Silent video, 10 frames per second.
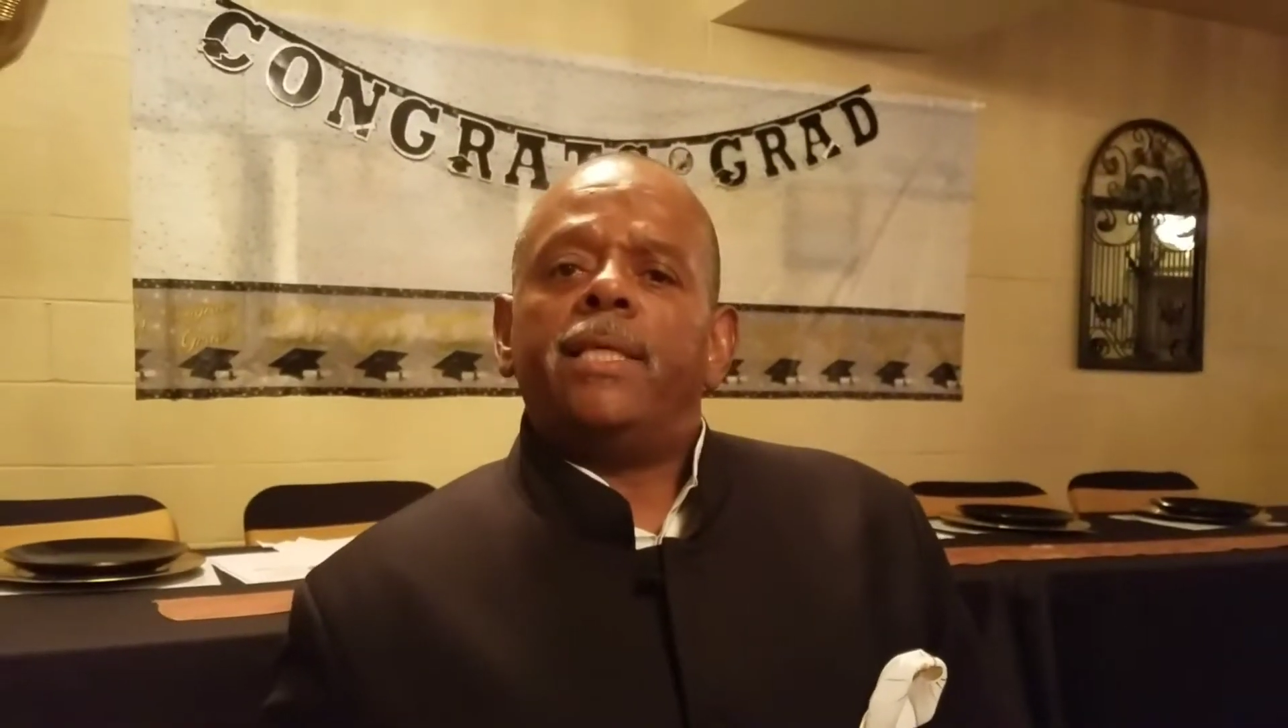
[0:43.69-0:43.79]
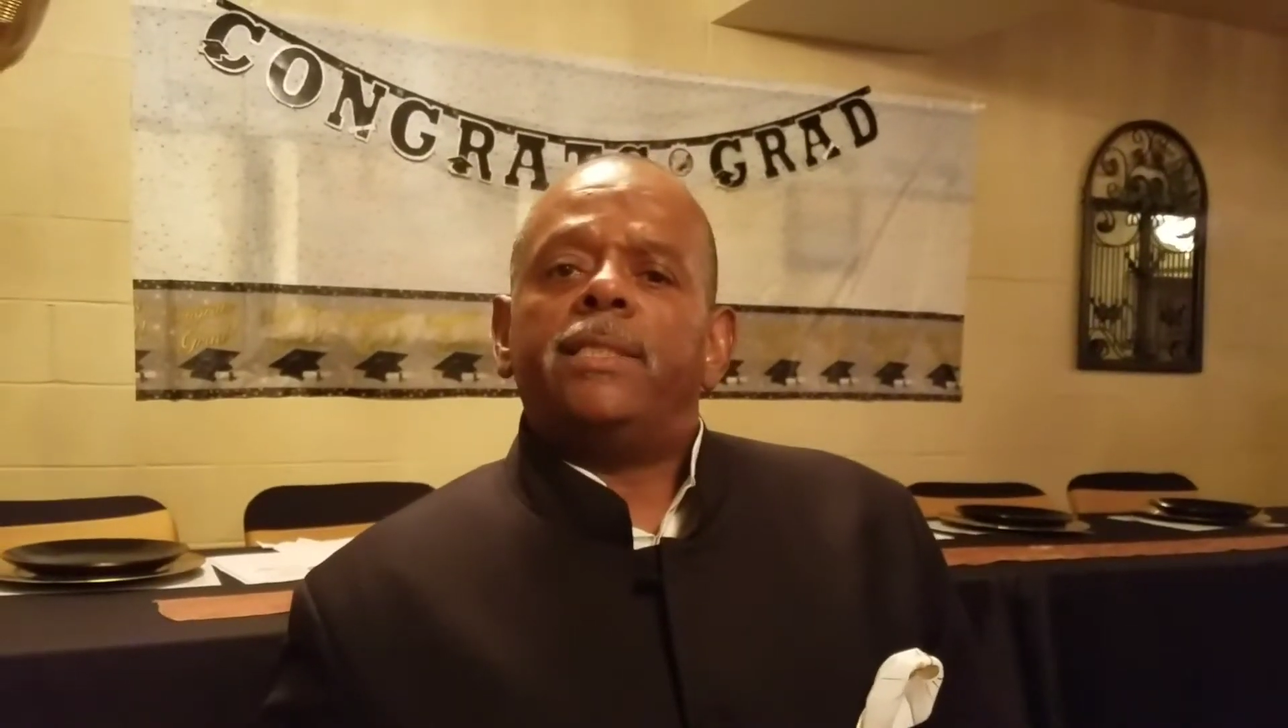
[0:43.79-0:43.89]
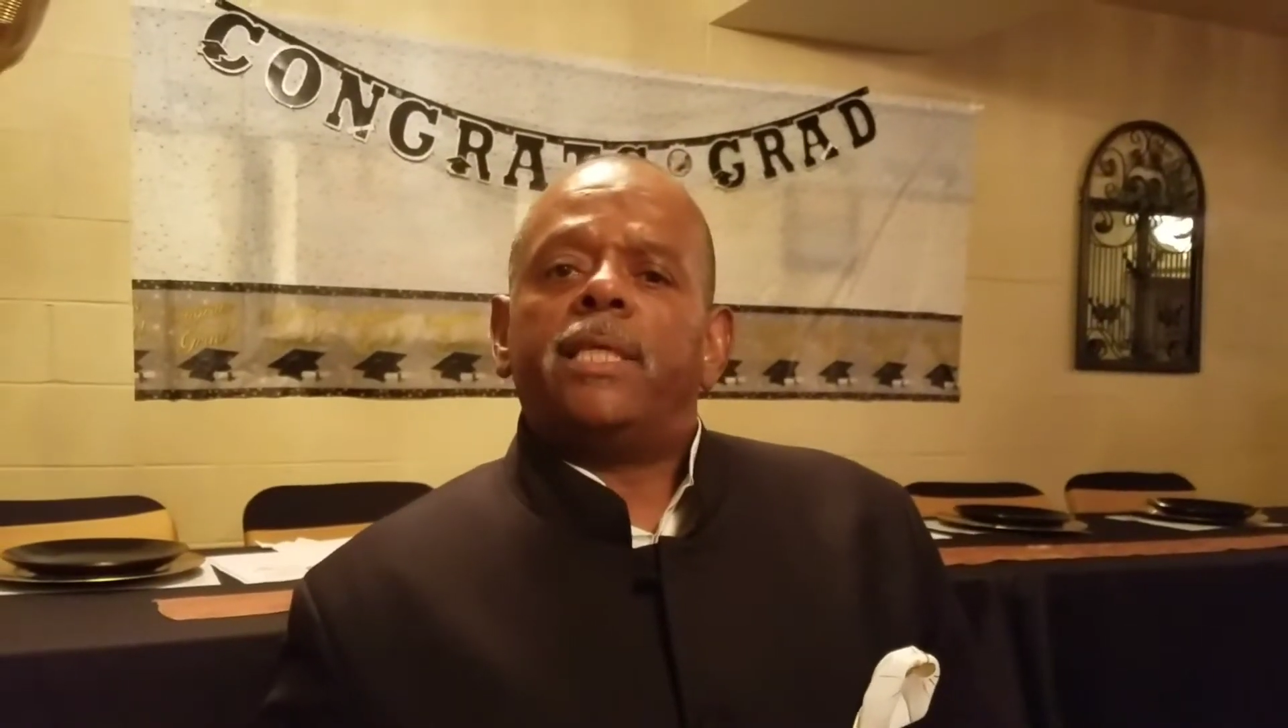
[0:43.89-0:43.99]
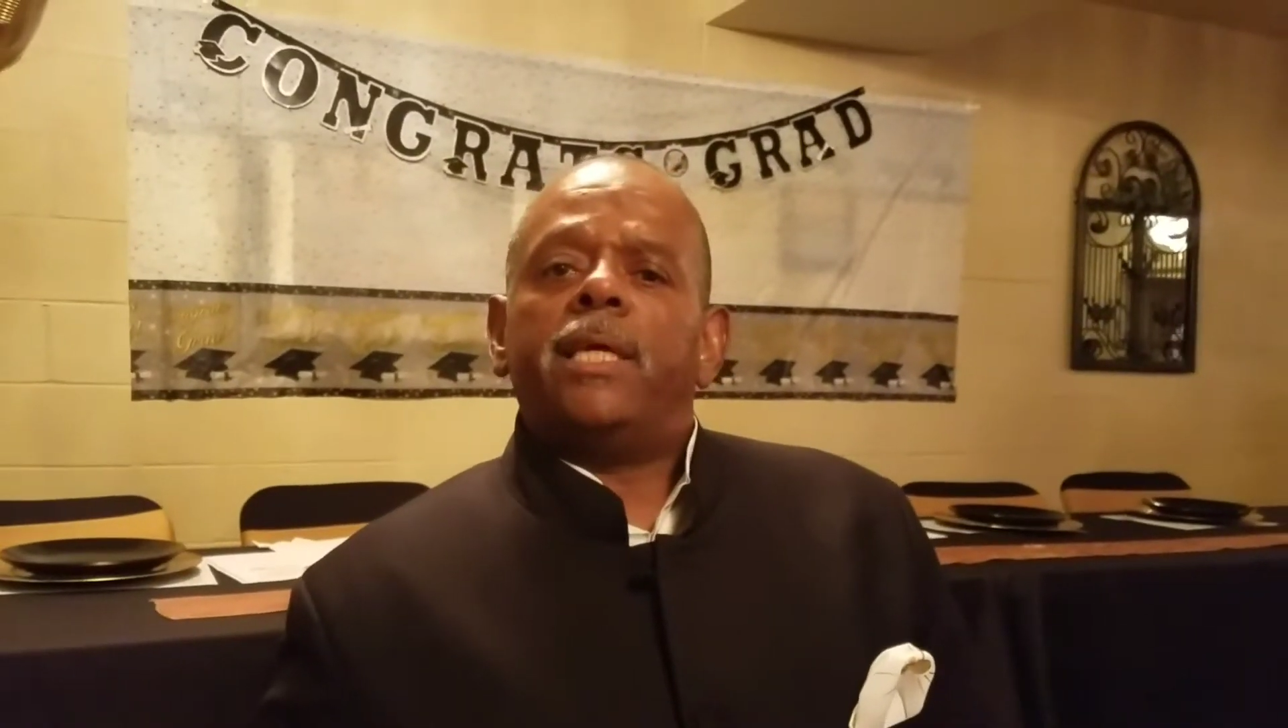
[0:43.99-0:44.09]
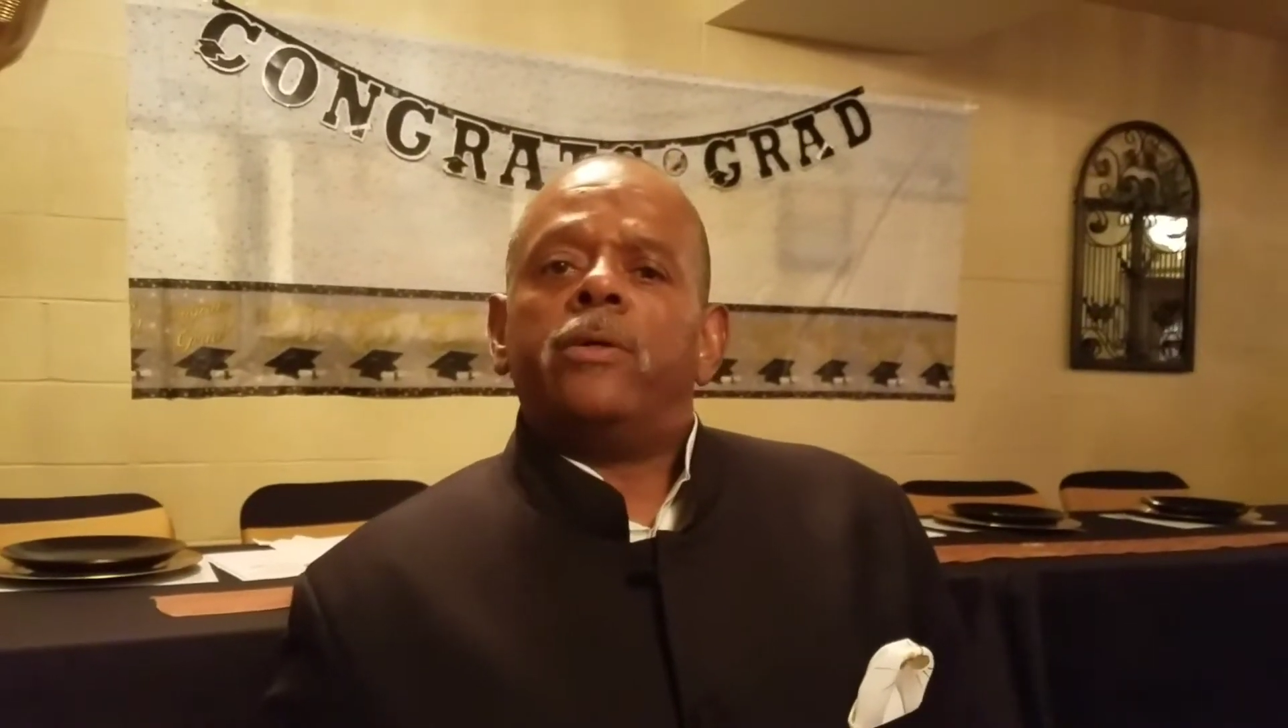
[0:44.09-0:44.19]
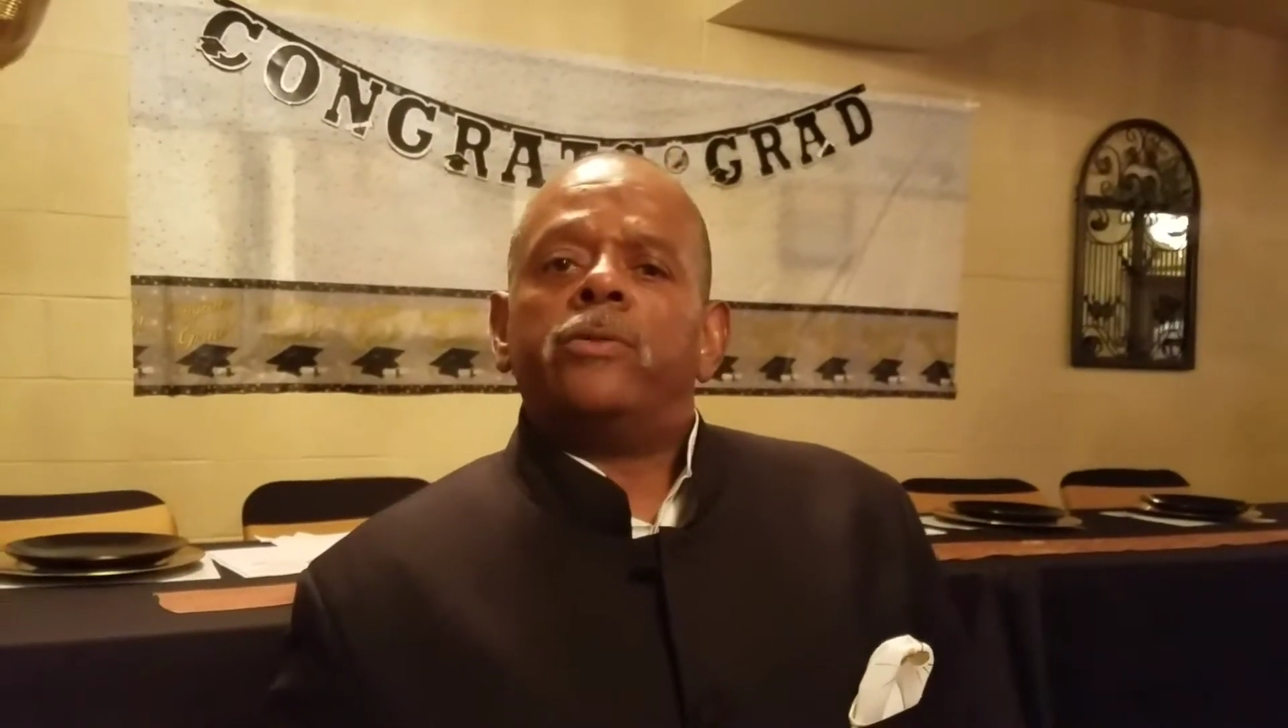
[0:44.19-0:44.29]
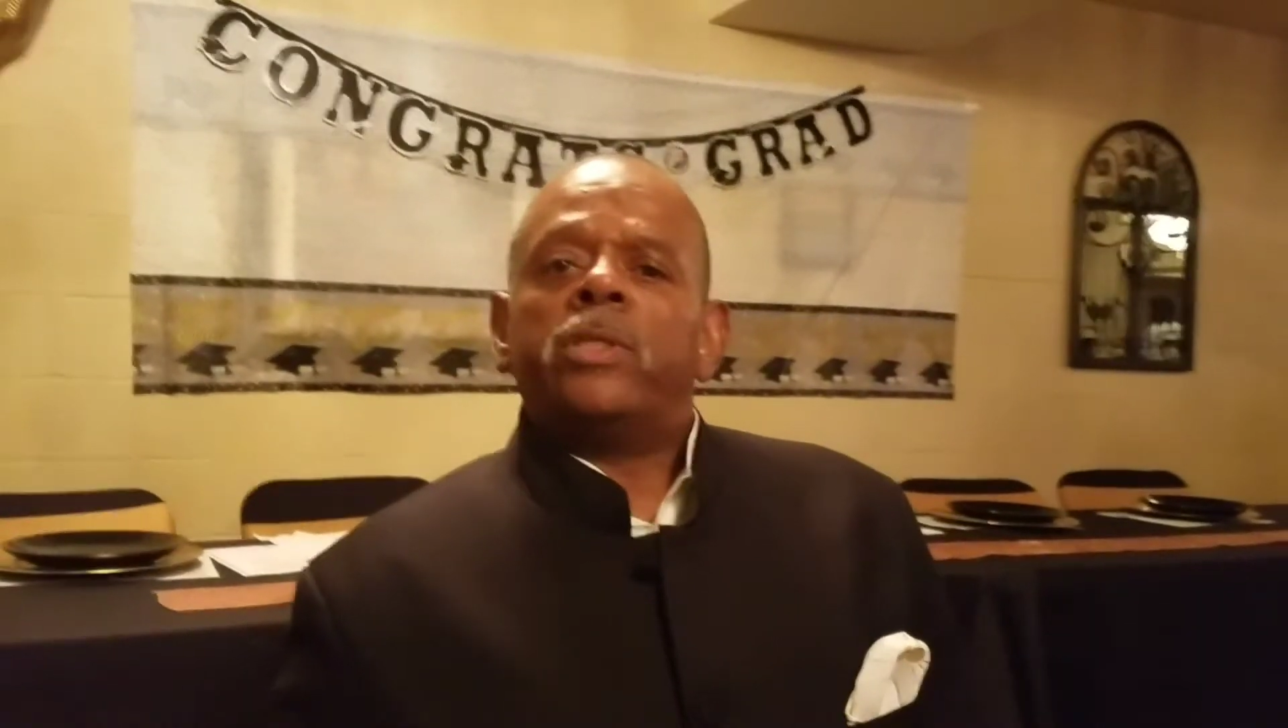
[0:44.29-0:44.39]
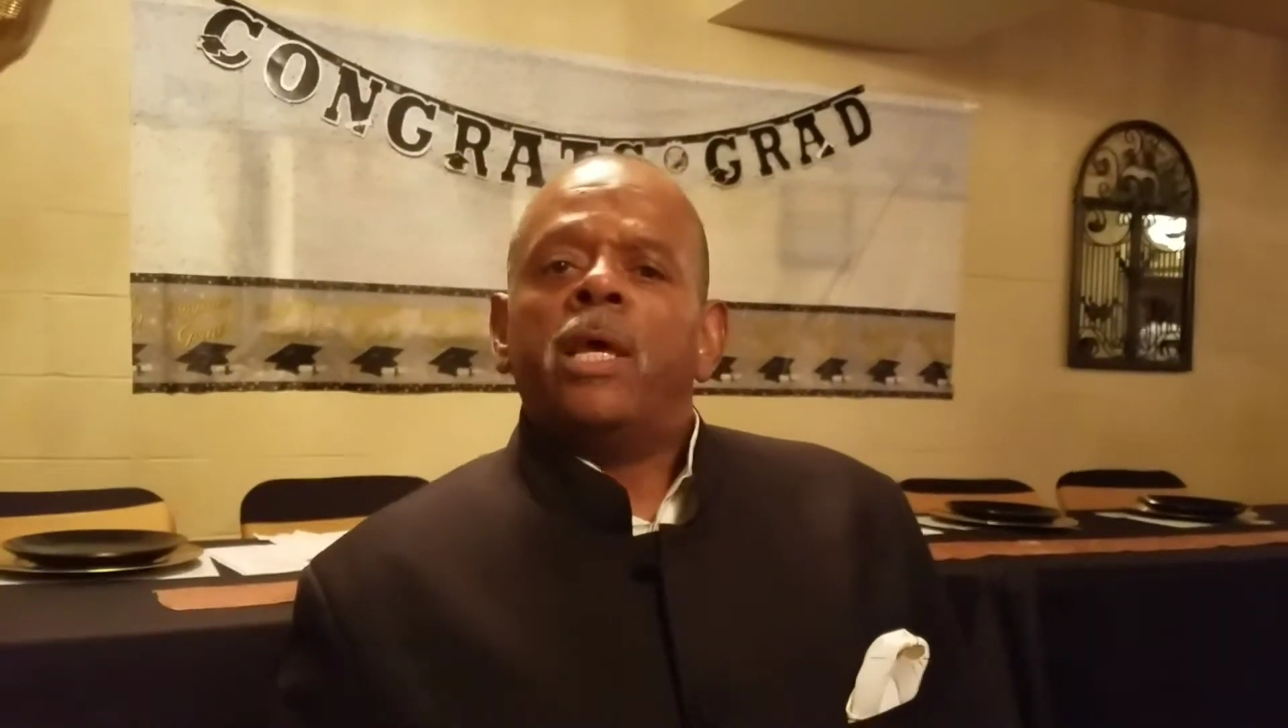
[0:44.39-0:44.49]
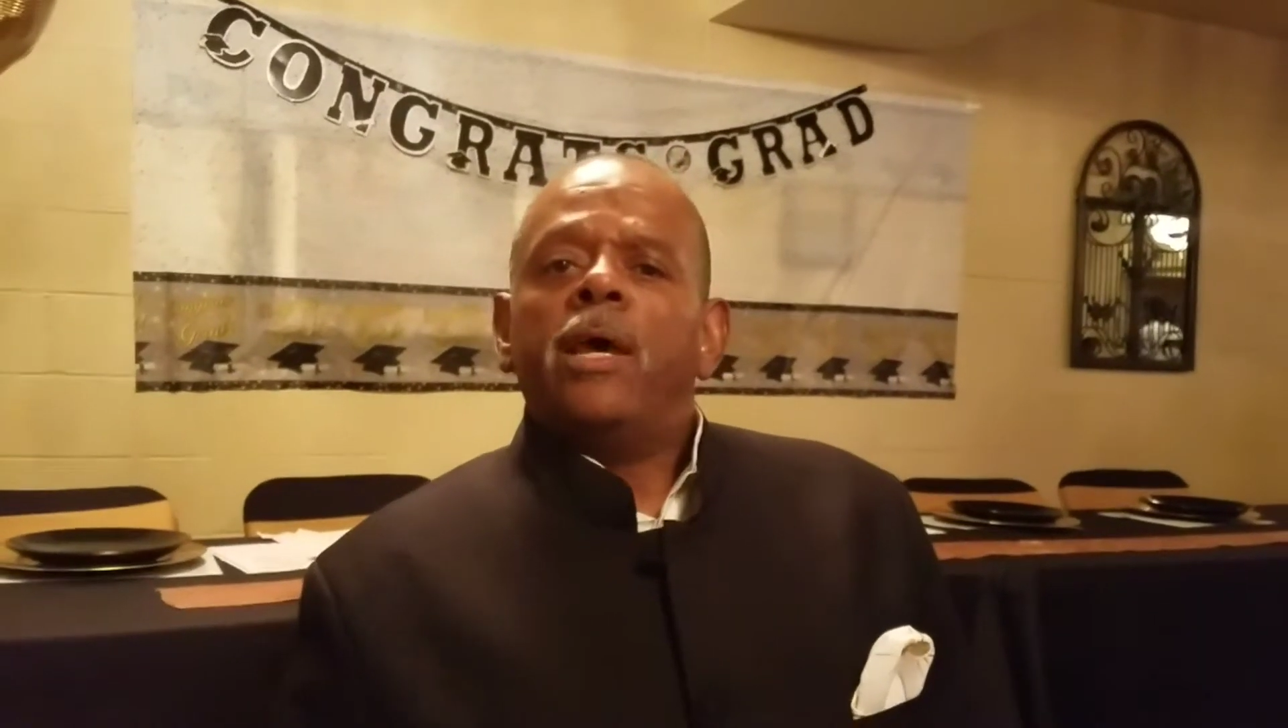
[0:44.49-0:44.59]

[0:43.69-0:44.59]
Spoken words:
these skills,